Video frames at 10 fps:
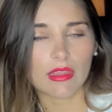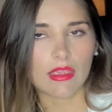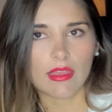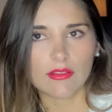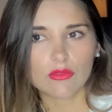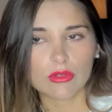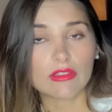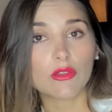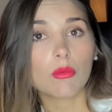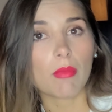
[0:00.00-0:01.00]
uh,
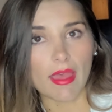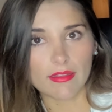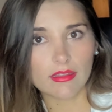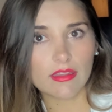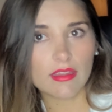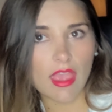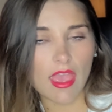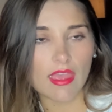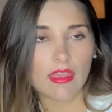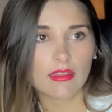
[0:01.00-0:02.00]
treat you badly
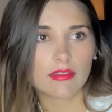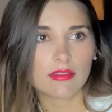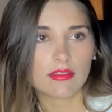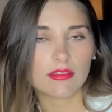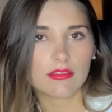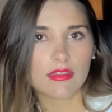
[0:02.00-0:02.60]
and